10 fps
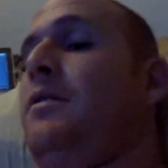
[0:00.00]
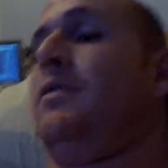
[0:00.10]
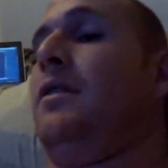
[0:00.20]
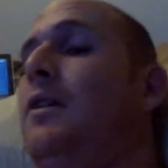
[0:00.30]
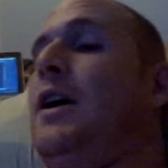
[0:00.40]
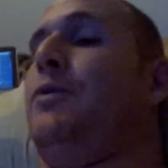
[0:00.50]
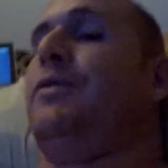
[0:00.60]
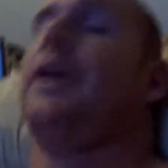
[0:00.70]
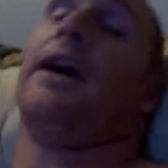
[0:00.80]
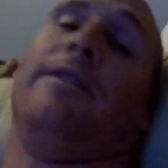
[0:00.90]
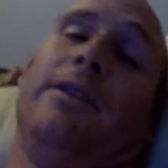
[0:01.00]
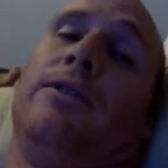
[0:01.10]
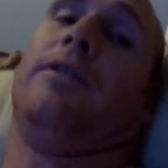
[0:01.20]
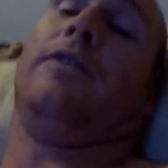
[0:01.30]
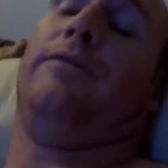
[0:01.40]
I would say I have a
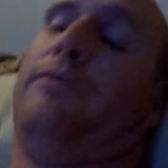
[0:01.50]
total of